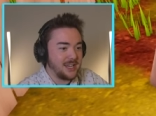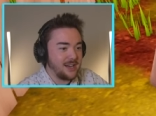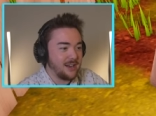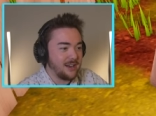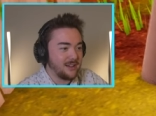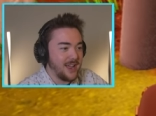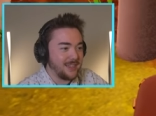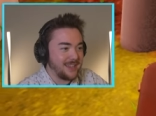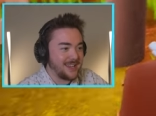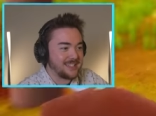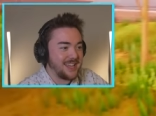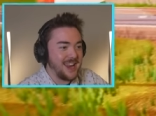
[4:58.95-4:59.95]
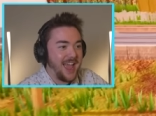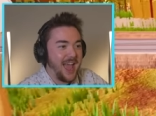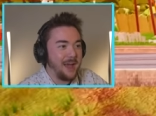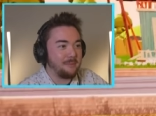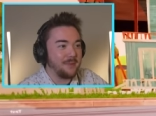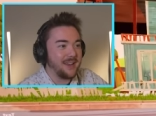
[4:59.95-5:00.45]
here. Nothing's gonna
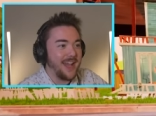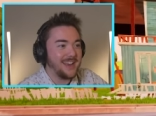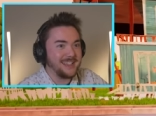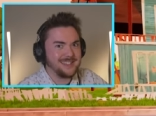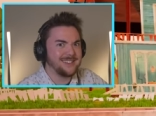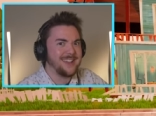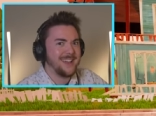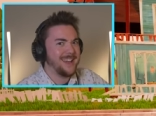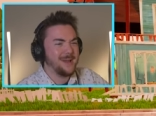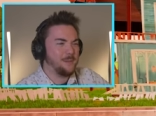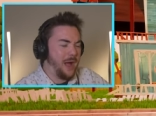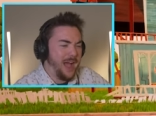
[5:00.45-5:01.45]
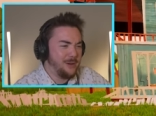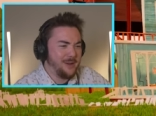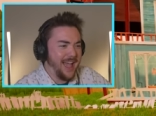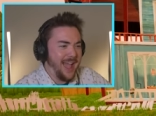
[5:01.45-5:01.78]
happen. I don't